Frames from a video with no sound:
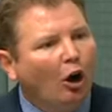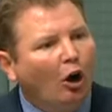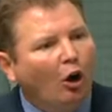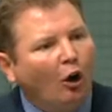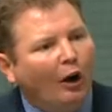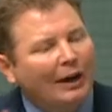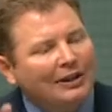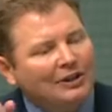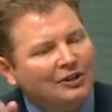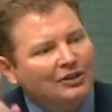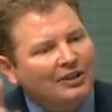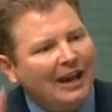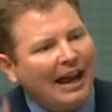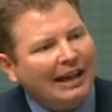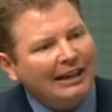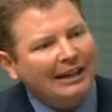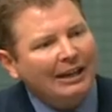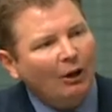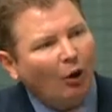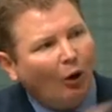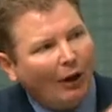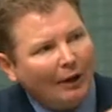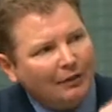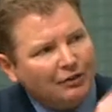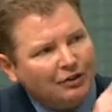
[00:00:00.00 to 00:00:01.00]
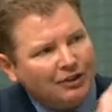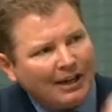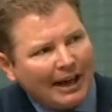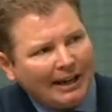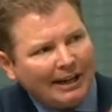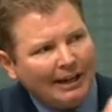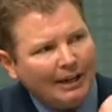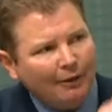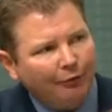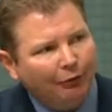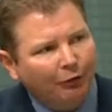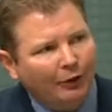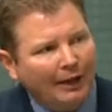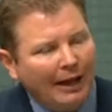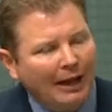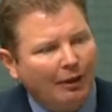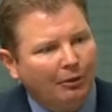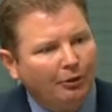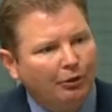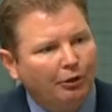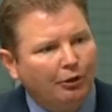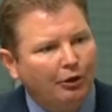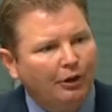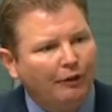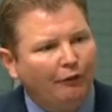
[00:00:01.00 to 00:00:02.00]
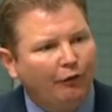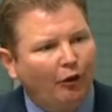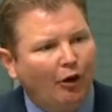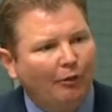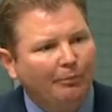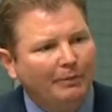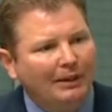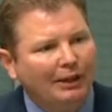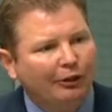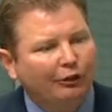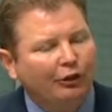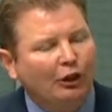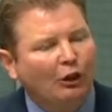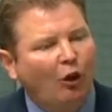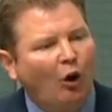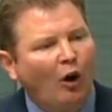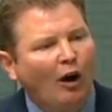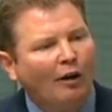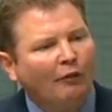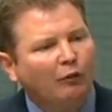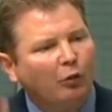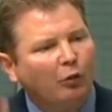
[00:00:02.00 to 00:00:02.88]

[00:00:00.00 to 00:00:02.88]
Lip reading: I have sat here for an hour and 35 minutes and I've